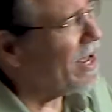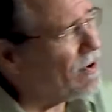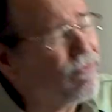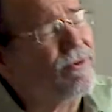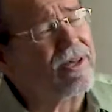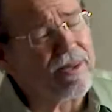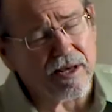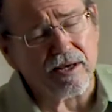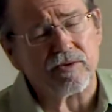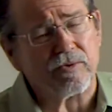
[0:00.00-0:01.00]

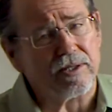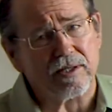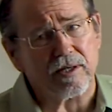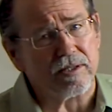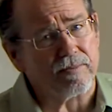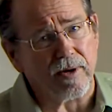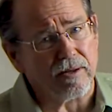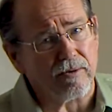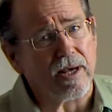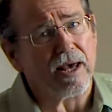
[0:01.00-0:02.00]
Everything is resonance, by
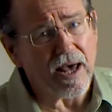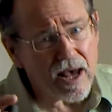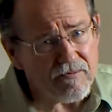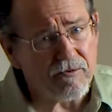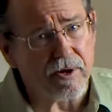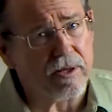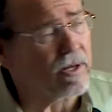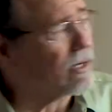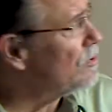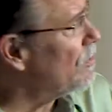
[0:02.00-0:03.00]
the way.
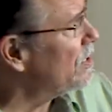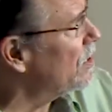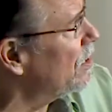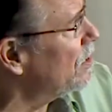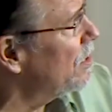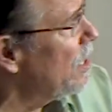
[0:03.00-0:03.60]
Everything is resonance.